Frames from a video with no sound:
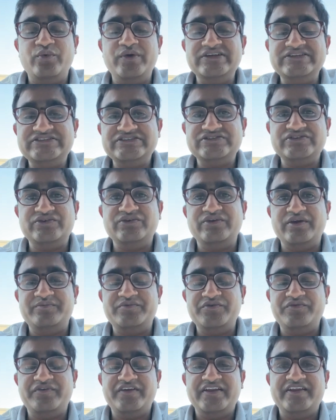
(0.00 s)
So you have to
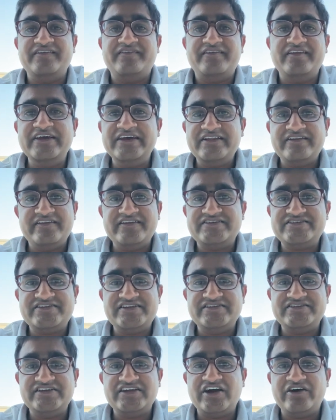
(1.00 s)
finish this
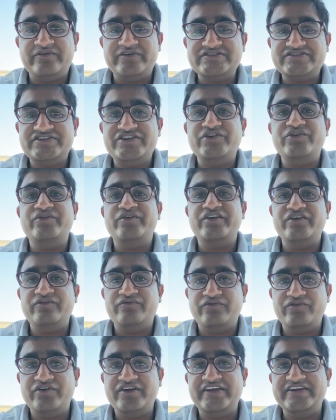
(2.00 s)
teaching hours during your 4
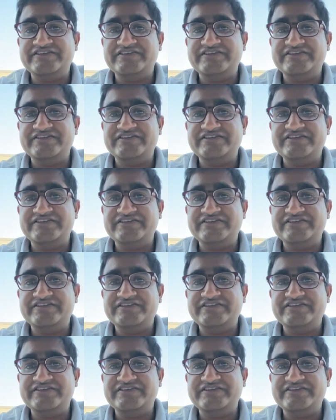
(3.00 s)
years